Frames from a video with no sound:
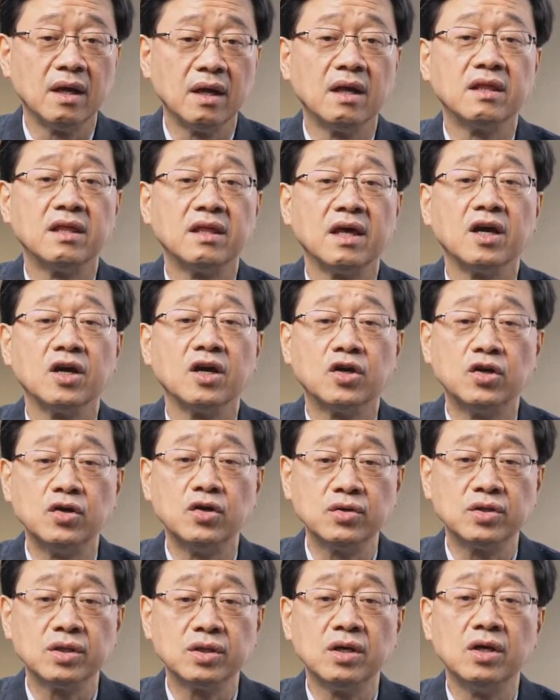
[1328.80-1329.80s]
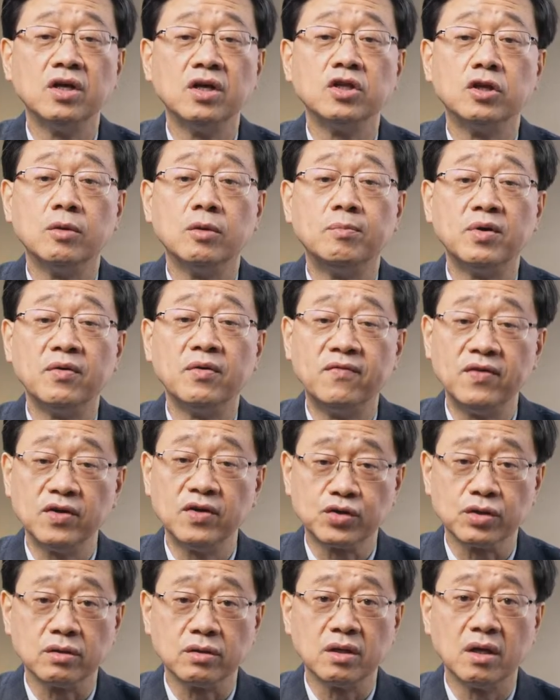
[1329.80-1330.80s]
They include the
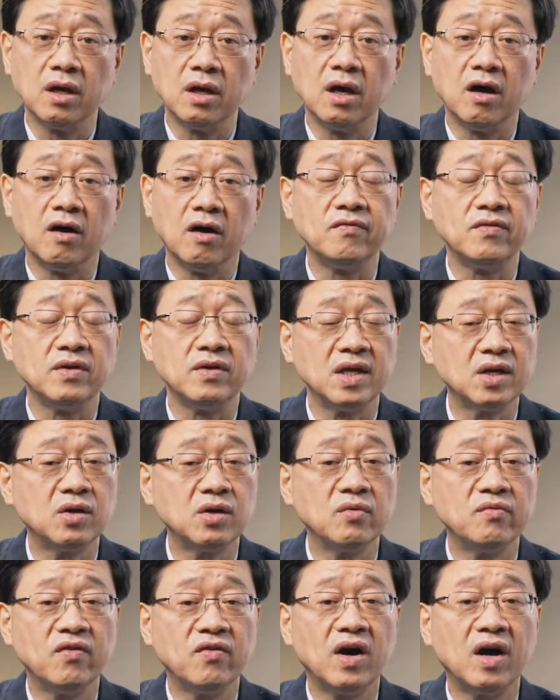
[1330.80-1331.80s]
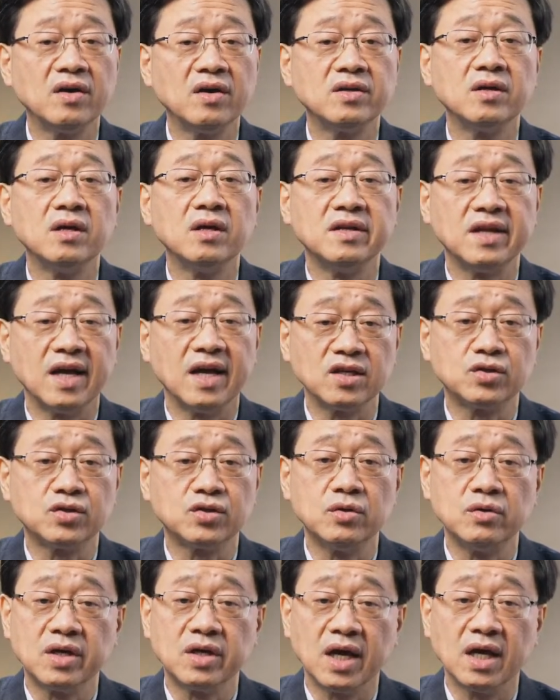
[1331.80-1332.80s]
provision of liquefied
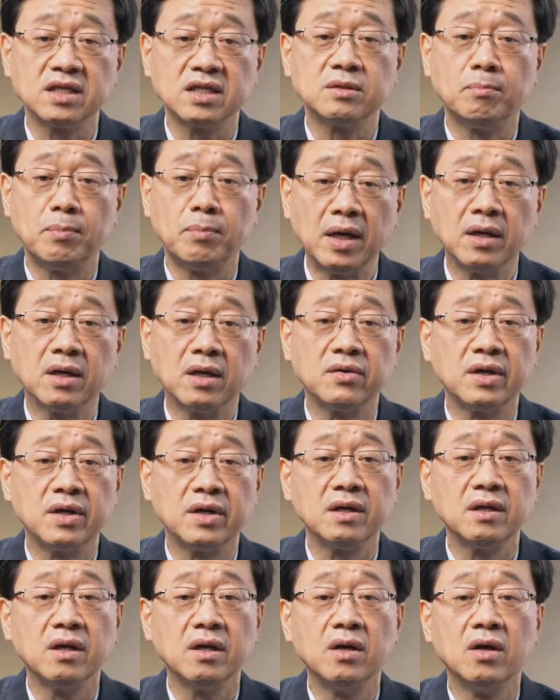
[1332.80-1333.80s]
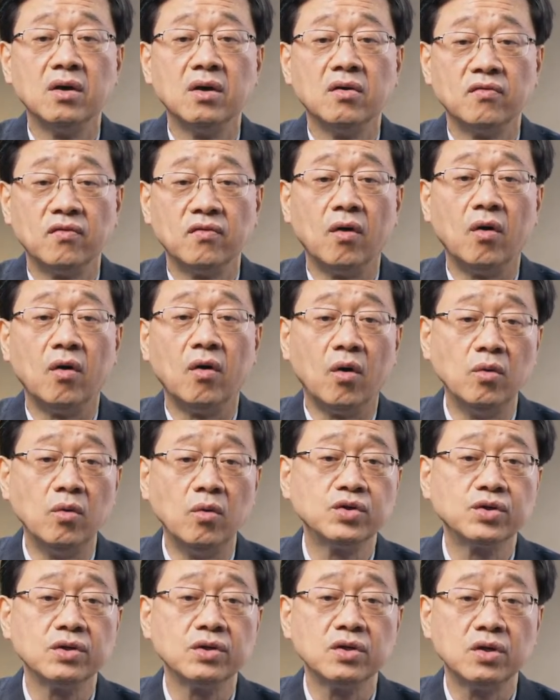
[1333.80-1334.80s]
natural gas bunkering for
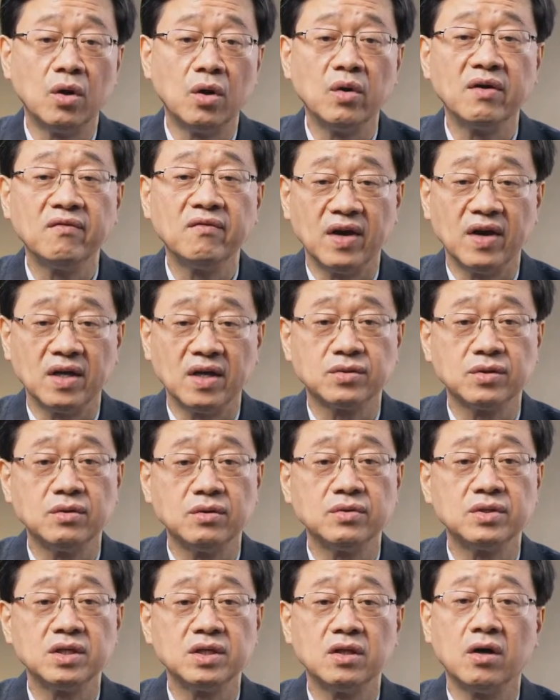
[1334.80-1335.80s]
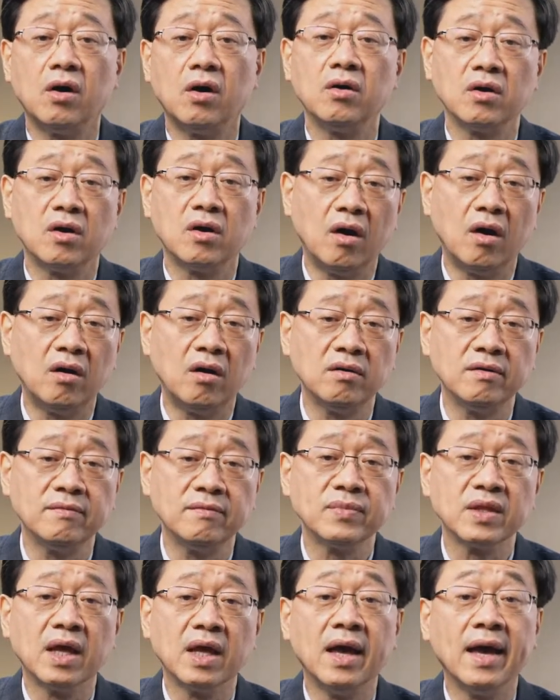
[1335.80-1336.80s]
ocean-going vessels in Hong Kong
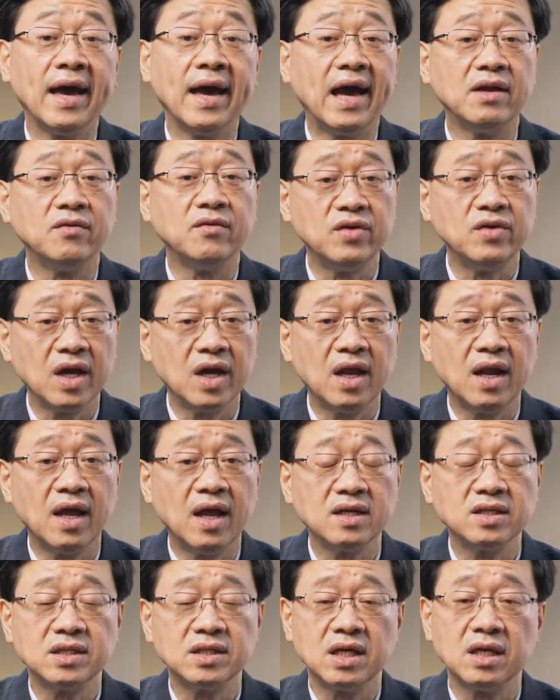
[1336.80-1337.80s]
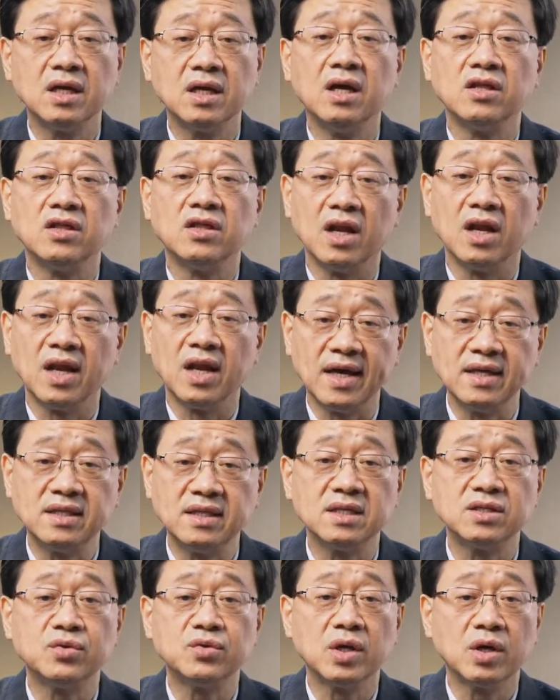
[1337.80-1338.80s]
and realizing the
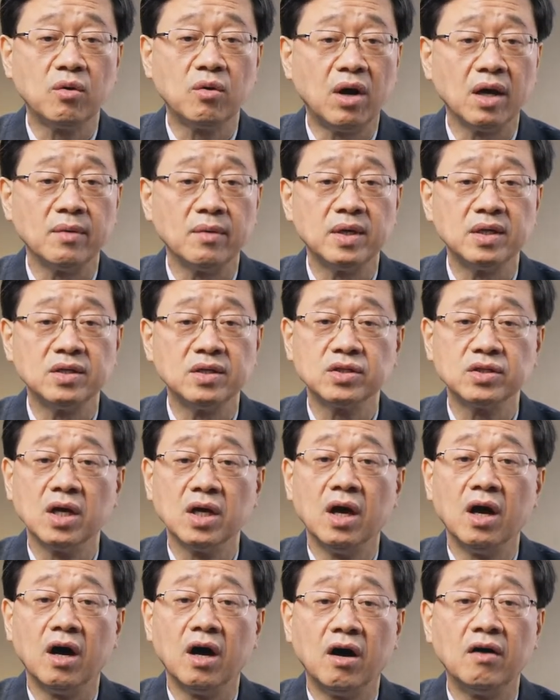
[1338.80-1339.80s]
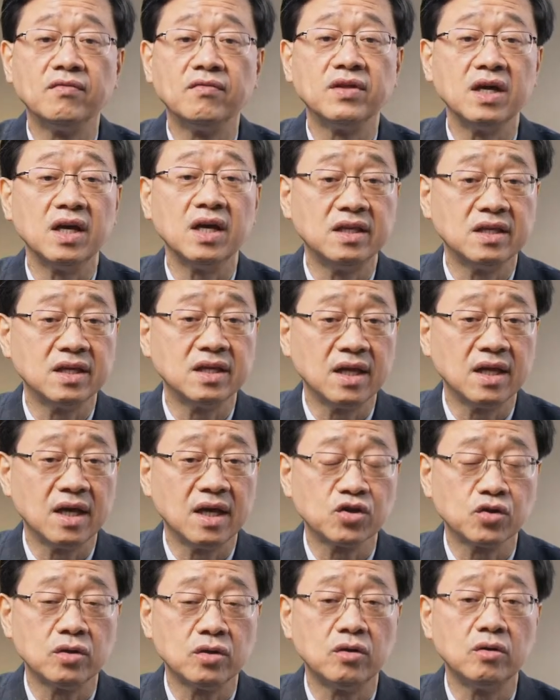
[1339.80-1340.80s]
latest requirements of the
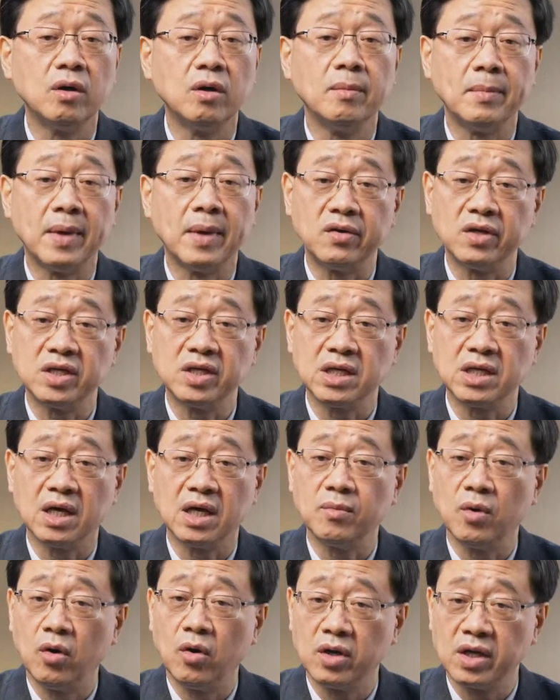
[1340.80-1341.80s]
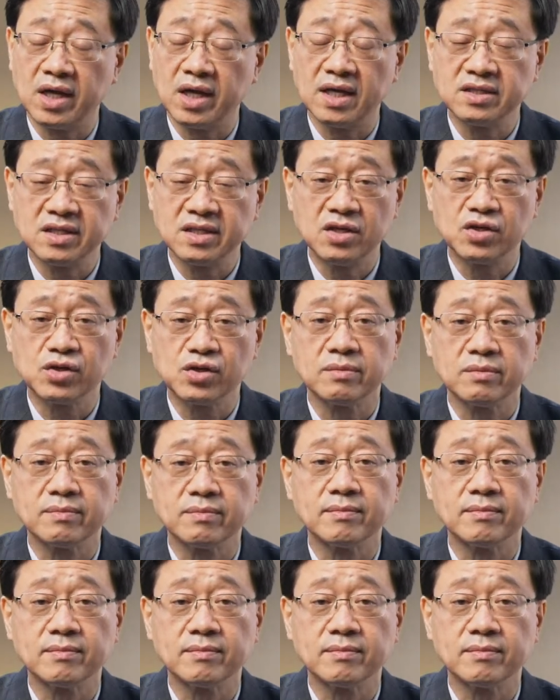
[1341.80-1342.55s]
International Maritime Organization.